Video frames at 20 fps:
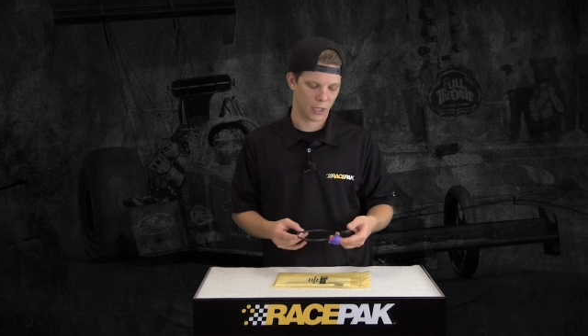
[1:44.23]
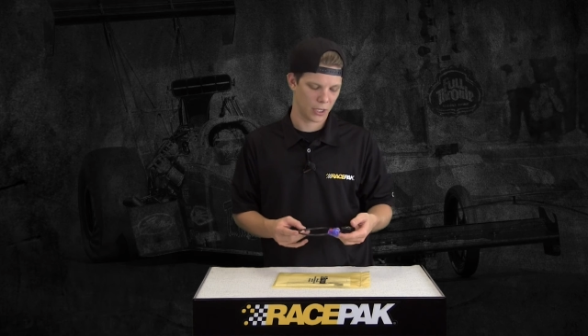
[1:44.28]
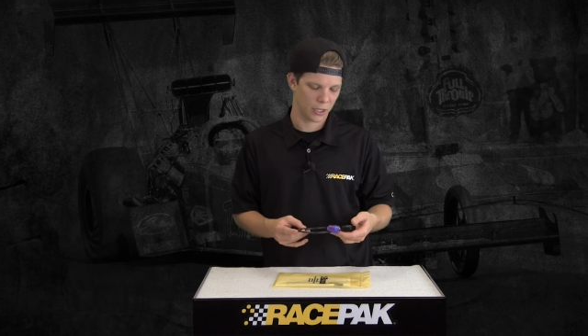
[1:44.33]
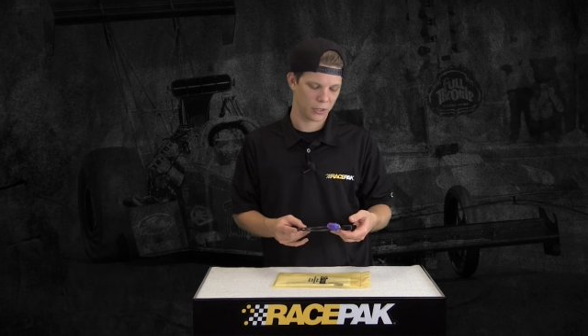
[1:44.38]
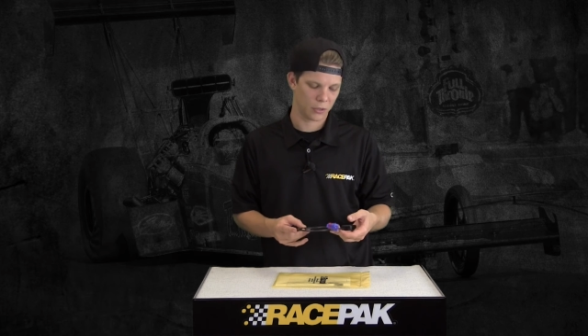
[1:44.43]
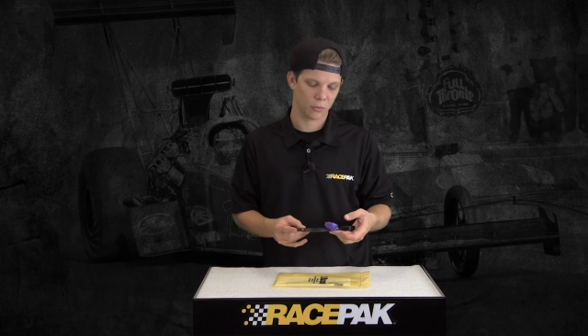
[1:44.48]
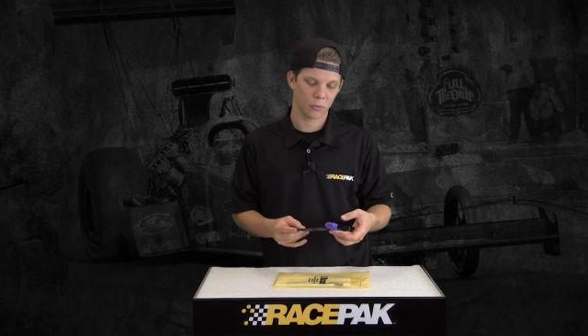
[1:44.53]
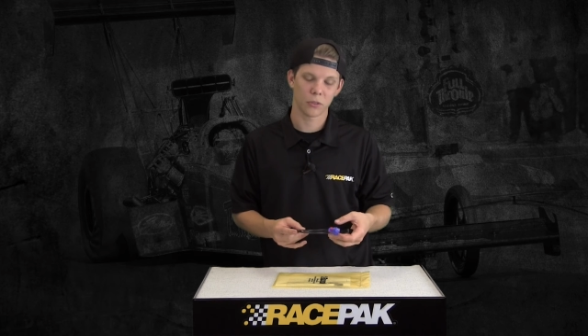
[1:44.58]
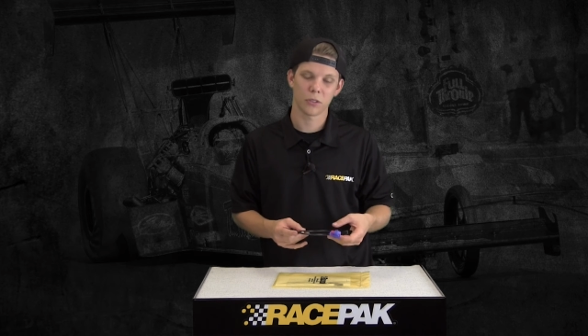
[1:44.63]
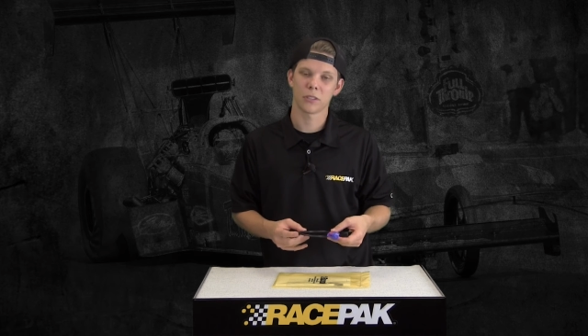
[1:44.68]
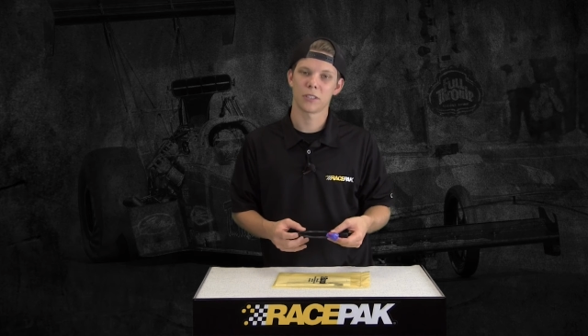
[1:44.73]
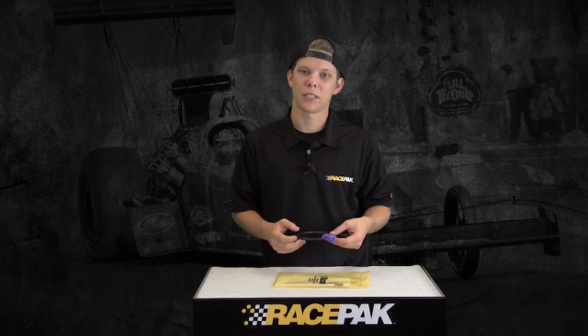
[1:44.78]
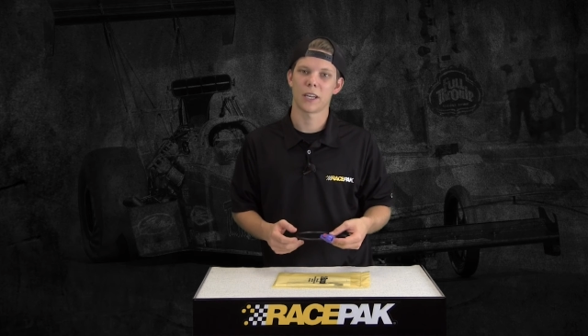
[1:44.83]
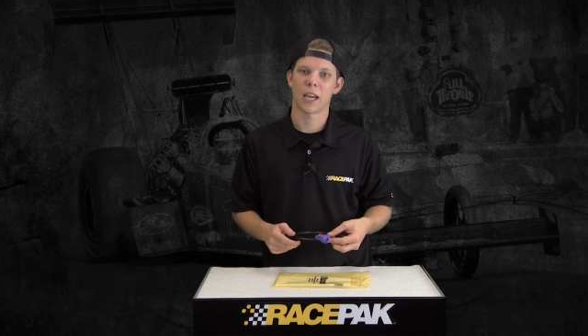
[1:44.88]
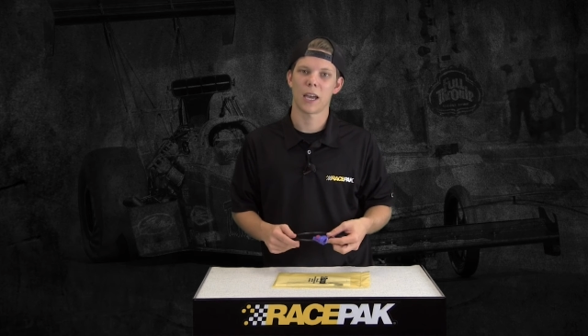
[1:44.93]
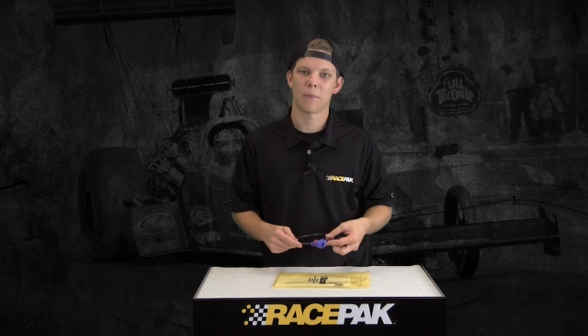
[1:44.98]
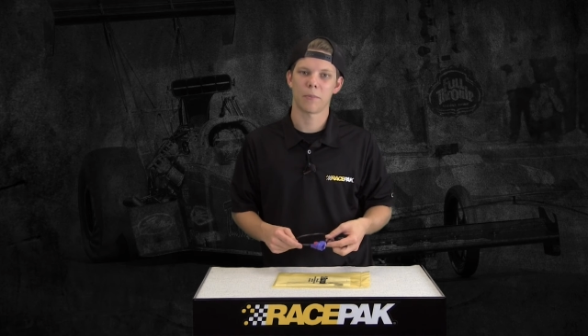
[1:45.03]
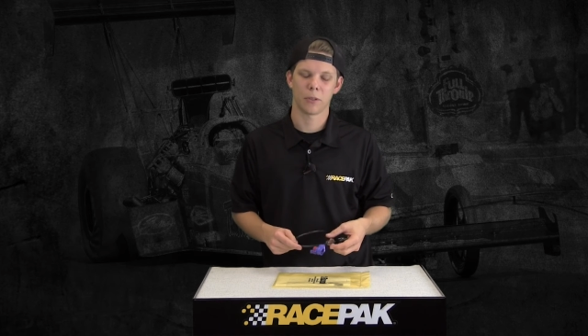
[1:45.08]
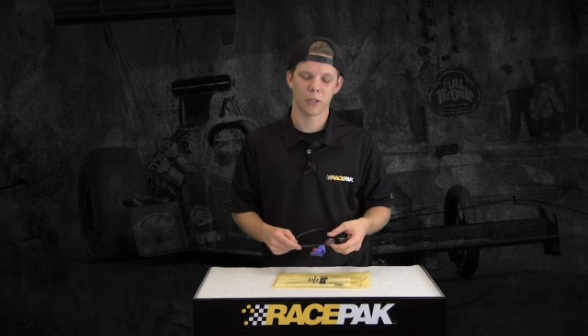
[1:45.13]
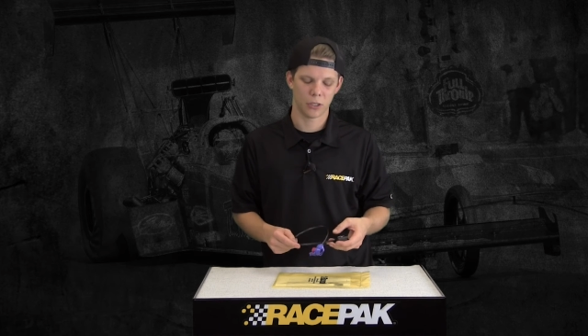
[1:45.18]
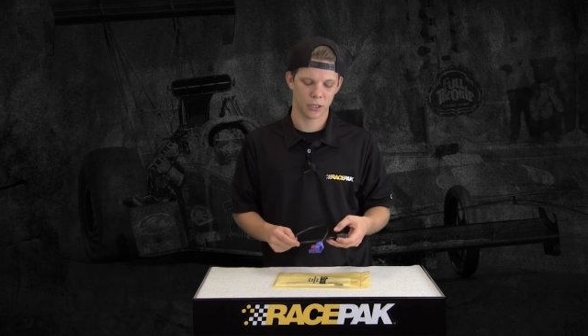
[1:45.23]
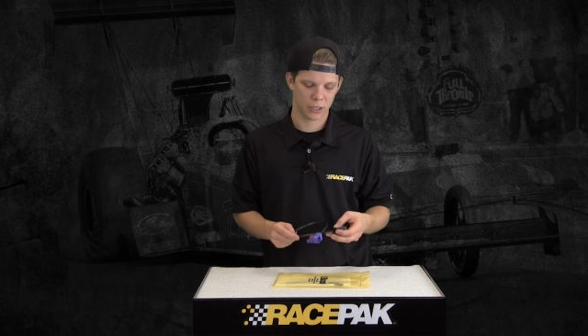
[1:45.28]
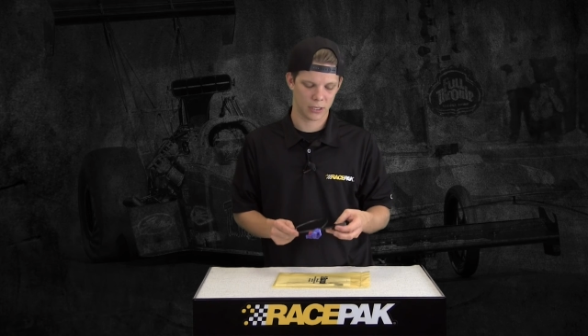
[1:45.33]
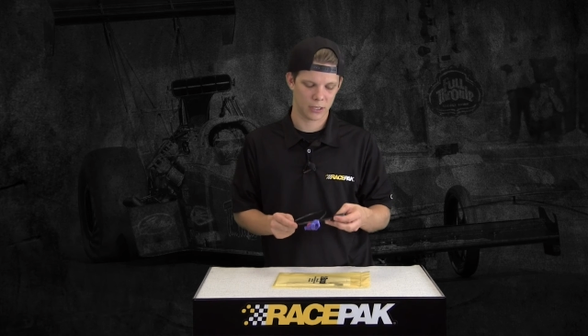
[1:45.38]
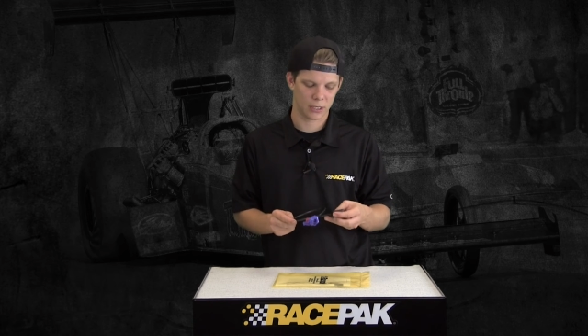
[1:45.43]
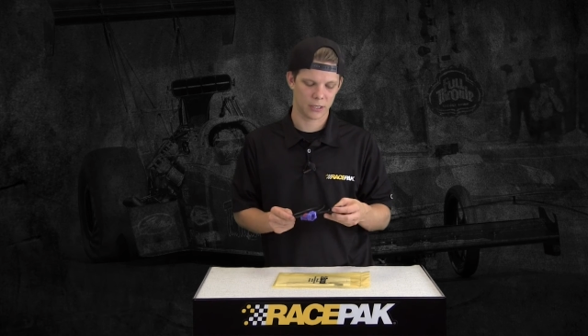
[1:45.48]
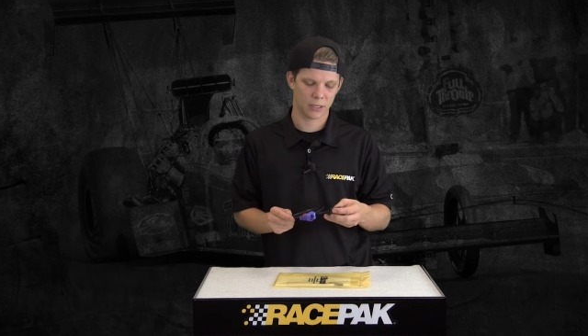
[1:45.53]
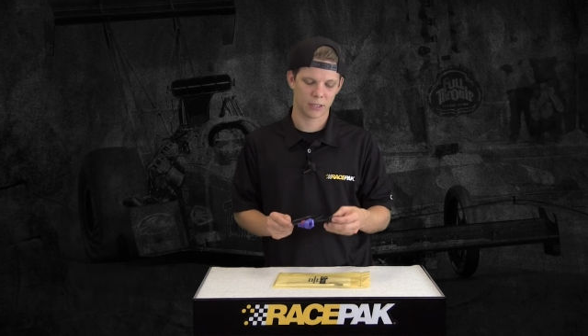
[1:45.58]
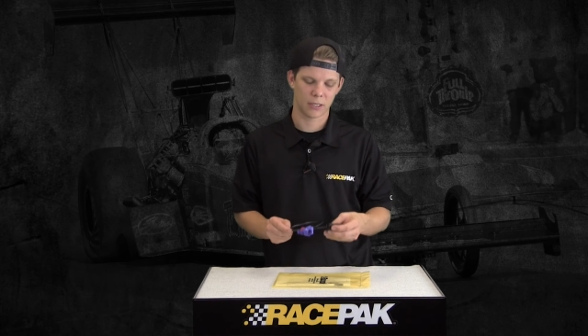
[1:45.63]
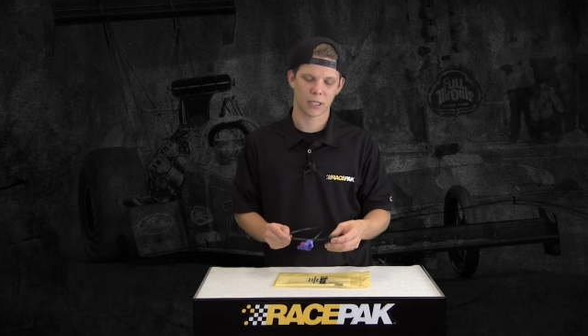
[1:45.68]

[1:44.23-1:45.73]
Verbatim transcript: It's a real snap. You just